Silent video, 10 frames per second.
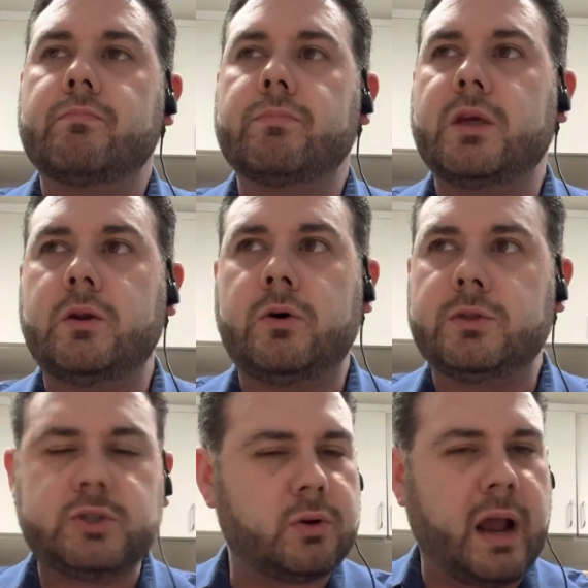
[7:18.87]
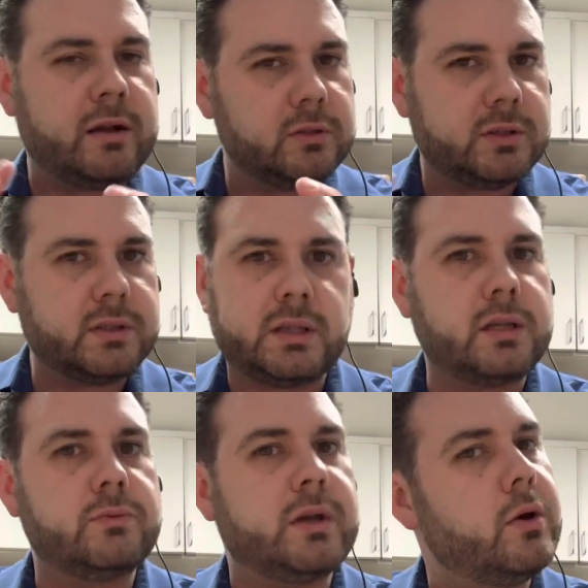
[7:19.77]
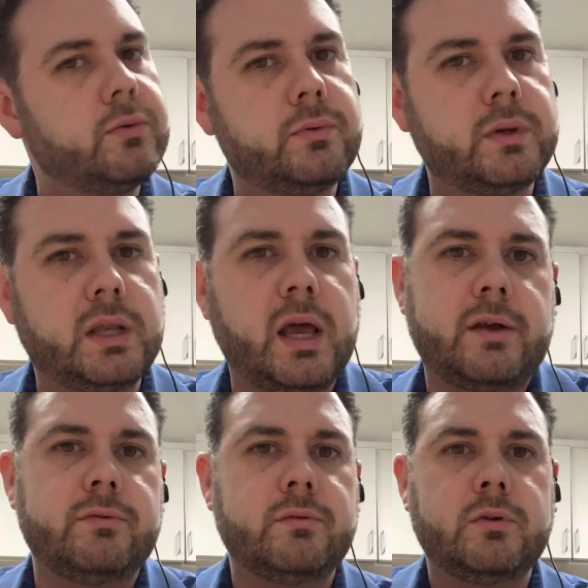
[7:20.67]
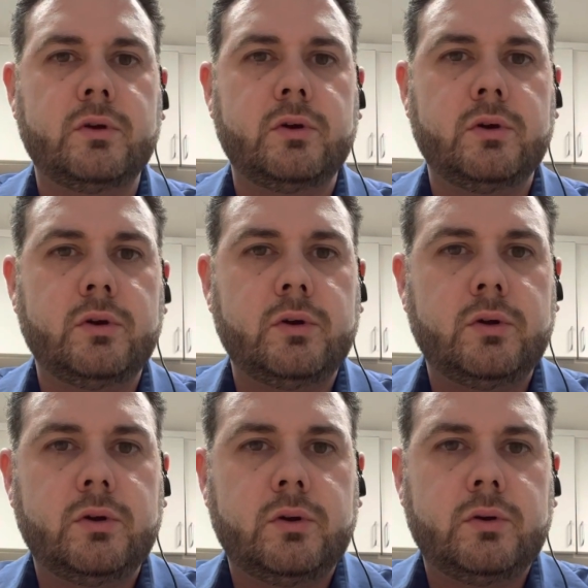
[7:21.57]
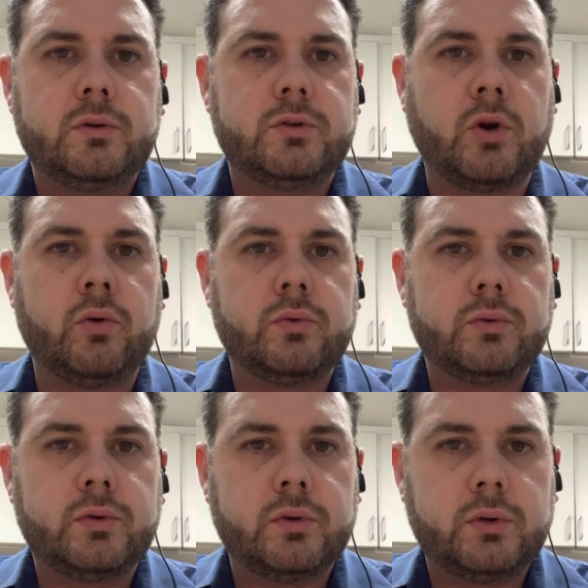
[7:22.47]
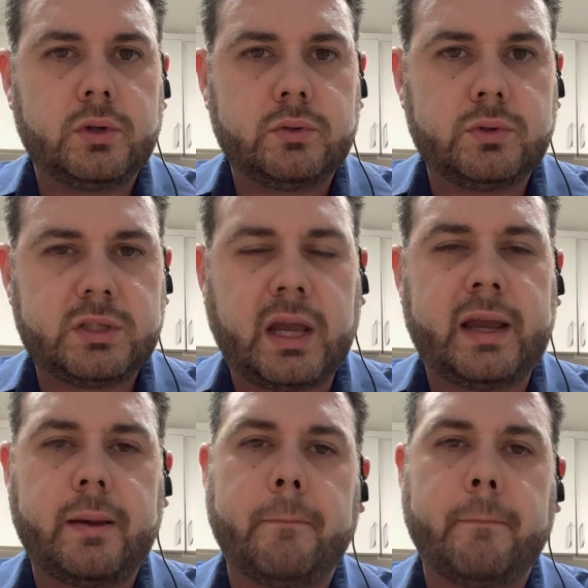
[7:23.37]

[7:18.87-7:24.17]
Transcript: and all the trials and things we go through in life. Don't lose sight